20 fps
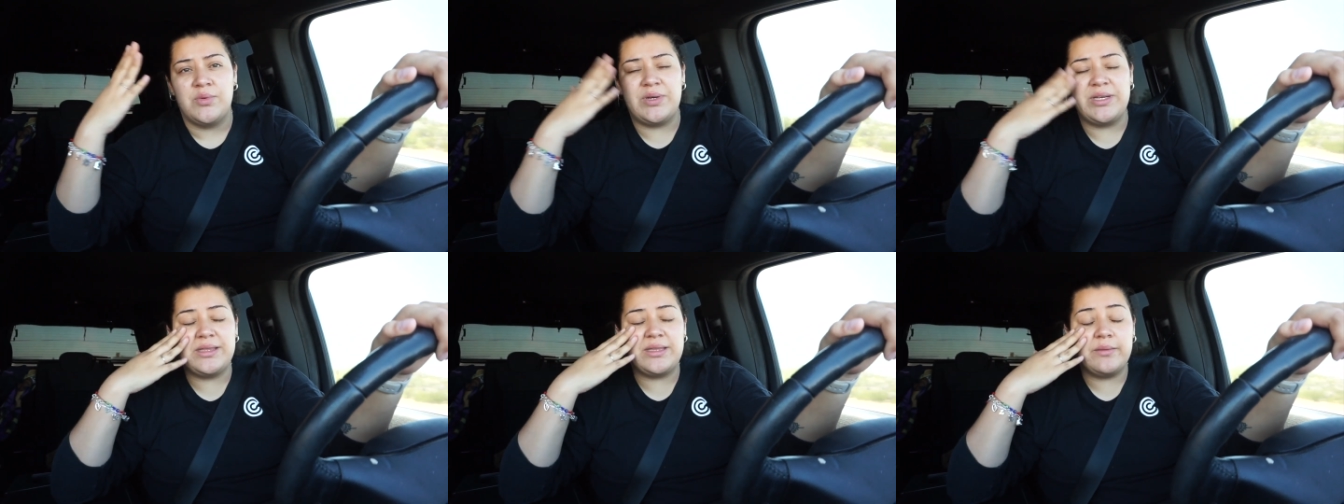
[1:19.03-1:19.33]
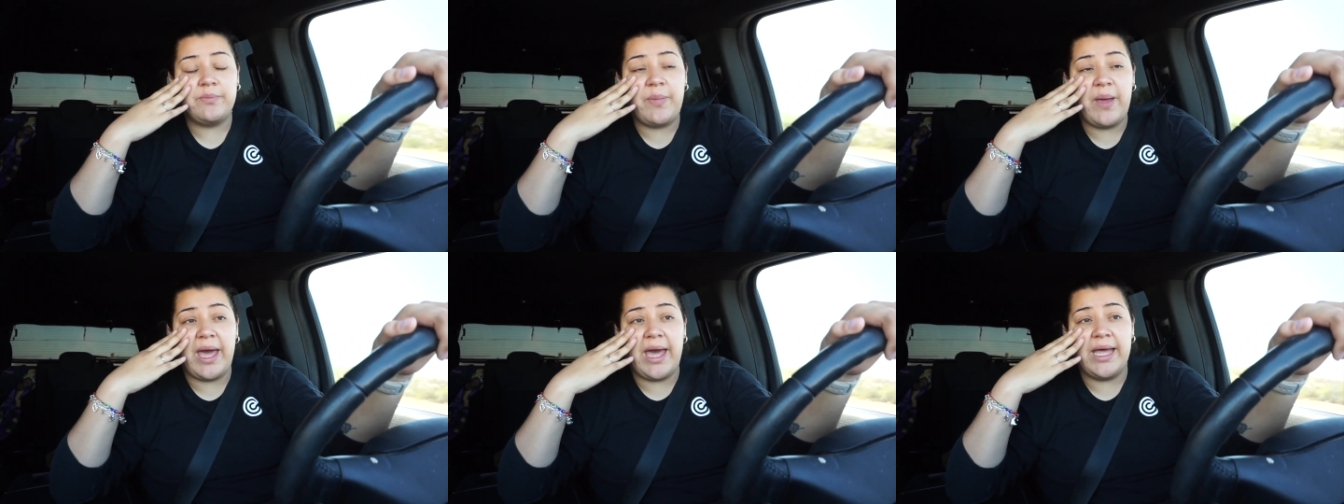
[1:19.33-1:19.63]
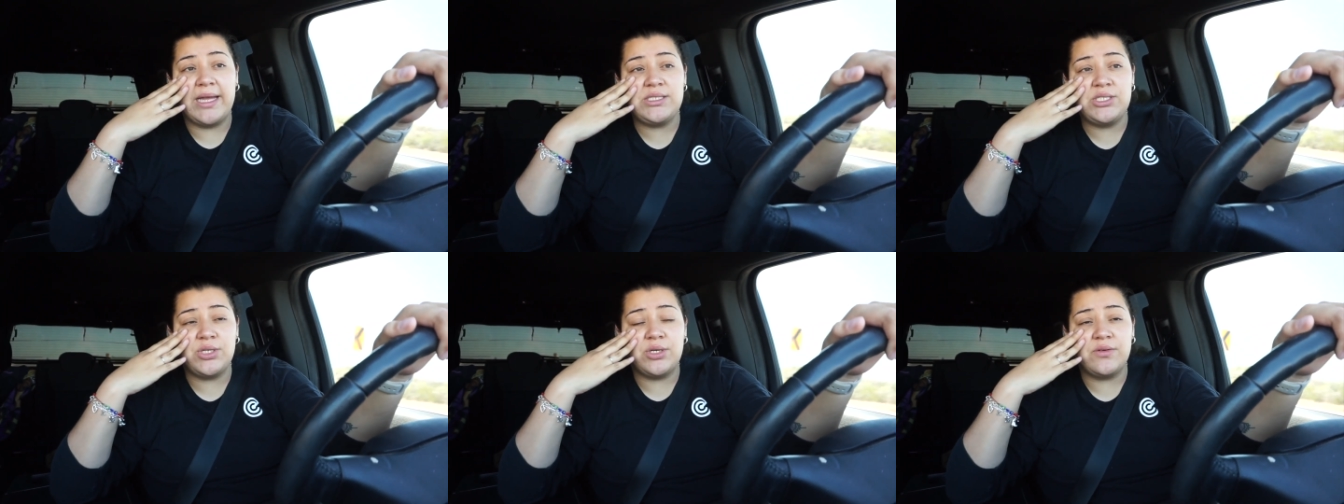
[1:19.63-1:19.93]
with the
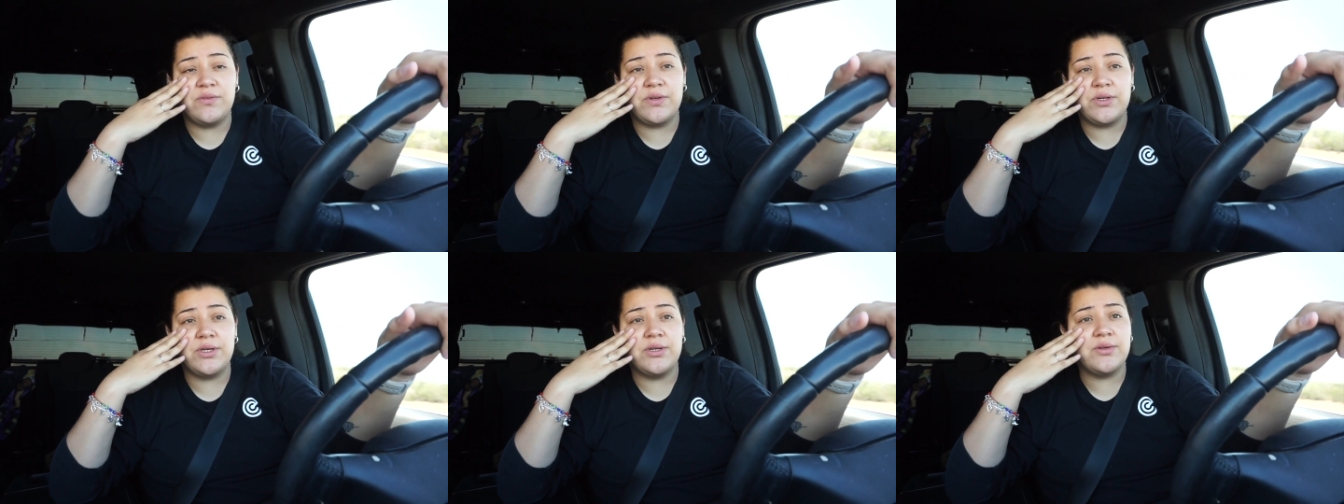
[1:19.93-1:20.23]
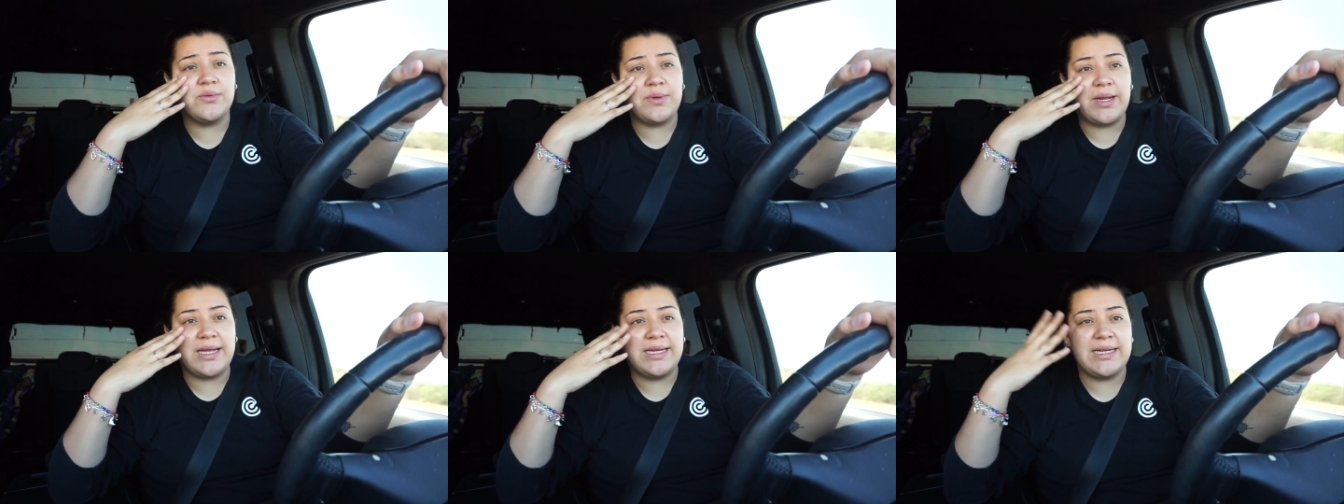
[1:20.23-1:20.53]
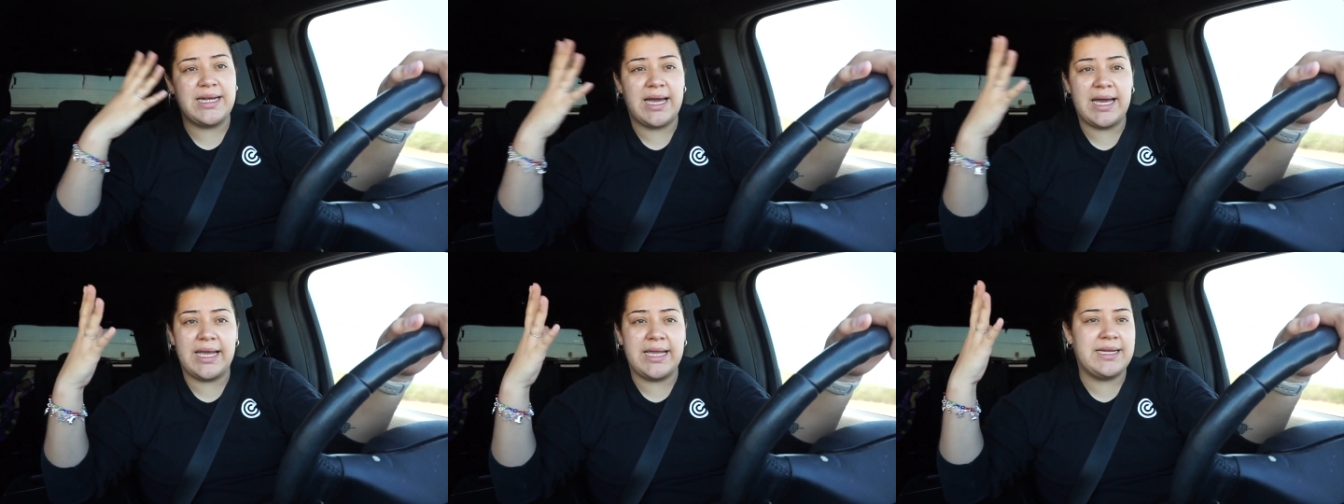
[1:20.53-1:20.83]
patch over her right
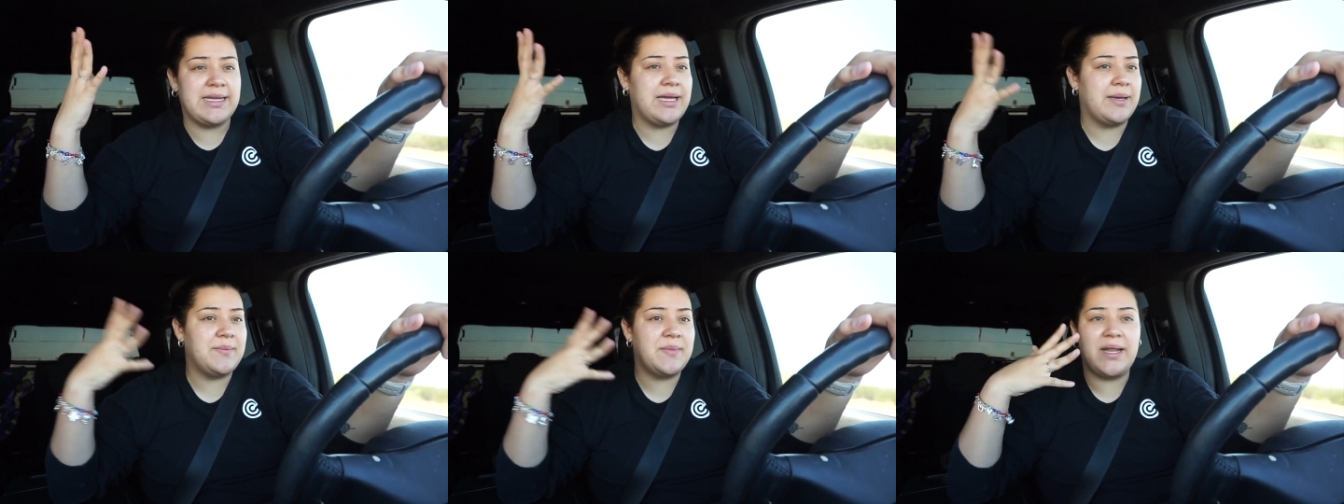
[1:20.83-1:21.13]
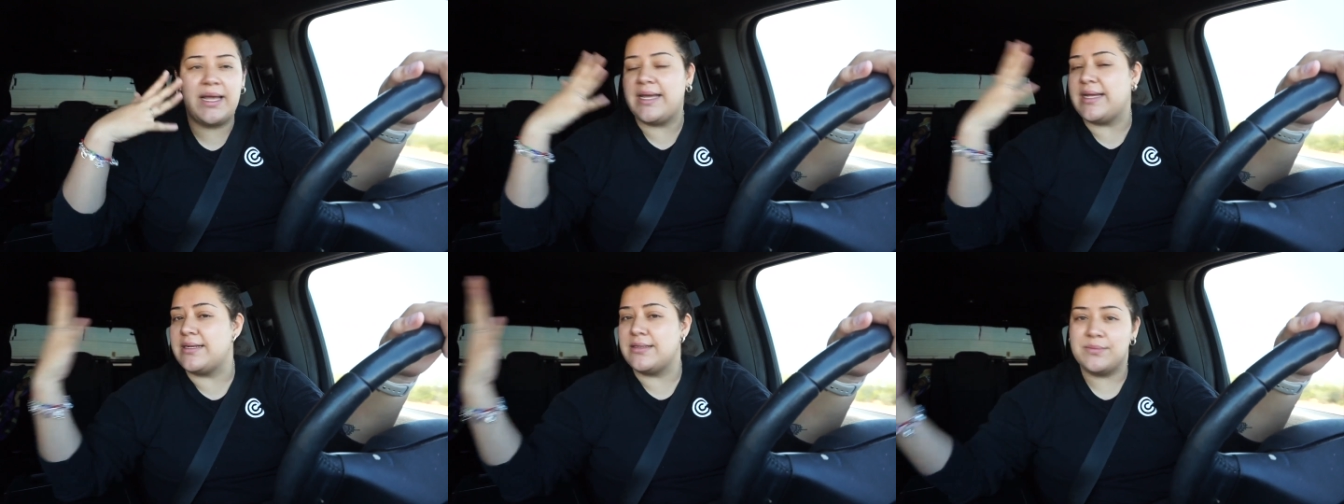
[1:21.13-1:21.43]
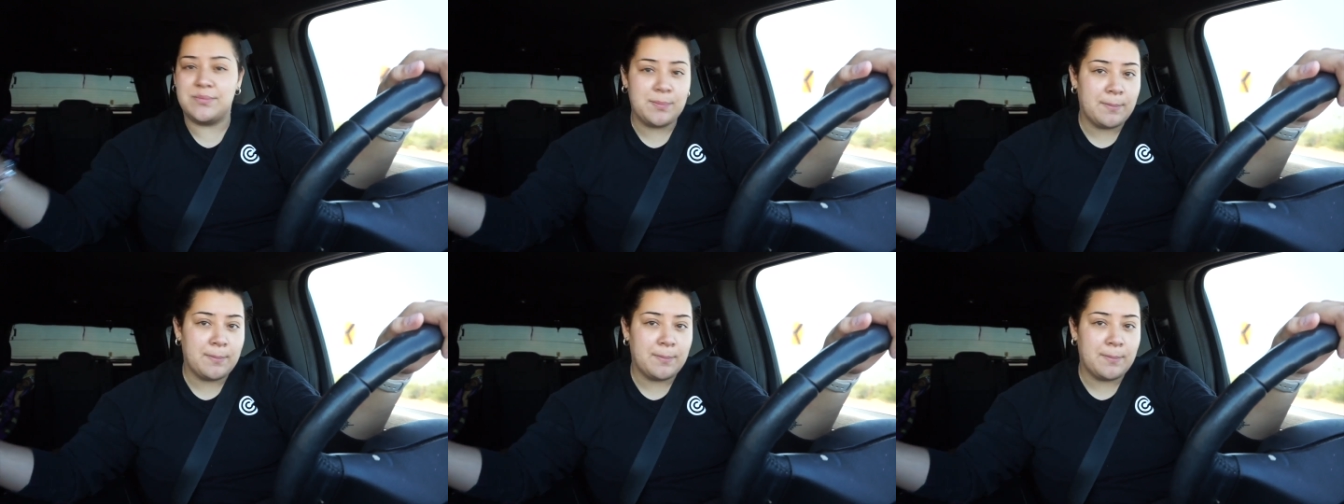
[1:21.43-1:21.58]
eye, and I'm like,